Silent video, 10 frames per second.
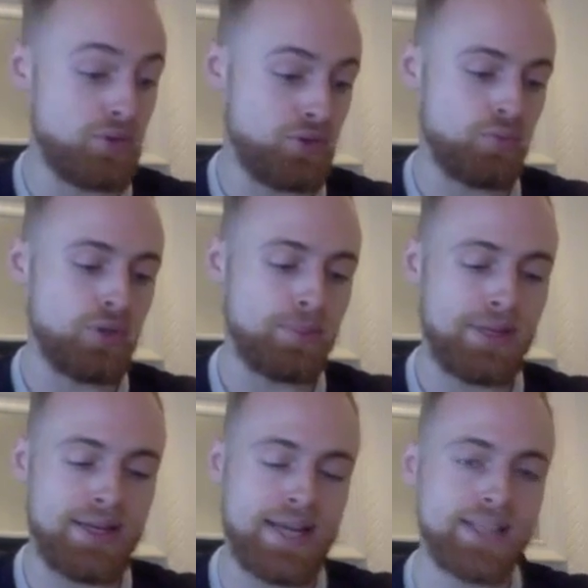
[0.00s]
Would it be
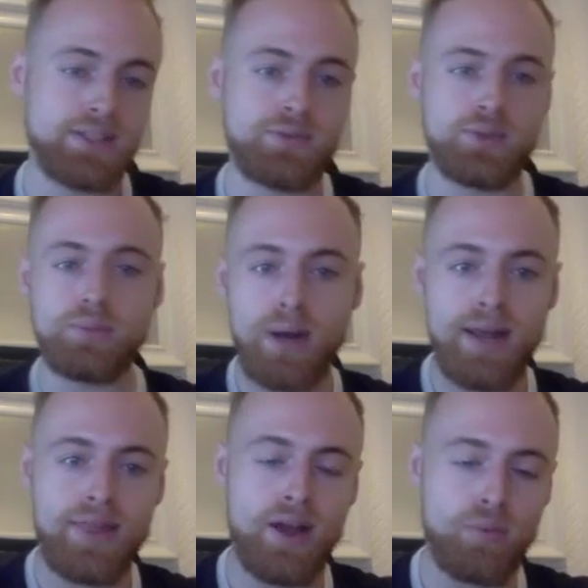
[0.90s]
a case of you buy
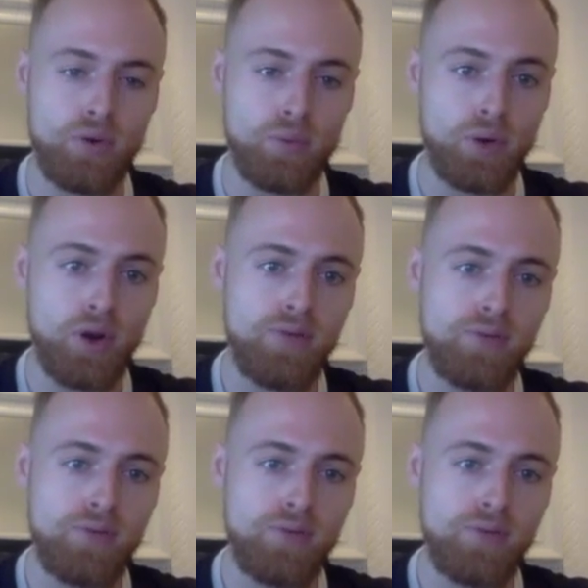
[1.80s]
that one-off,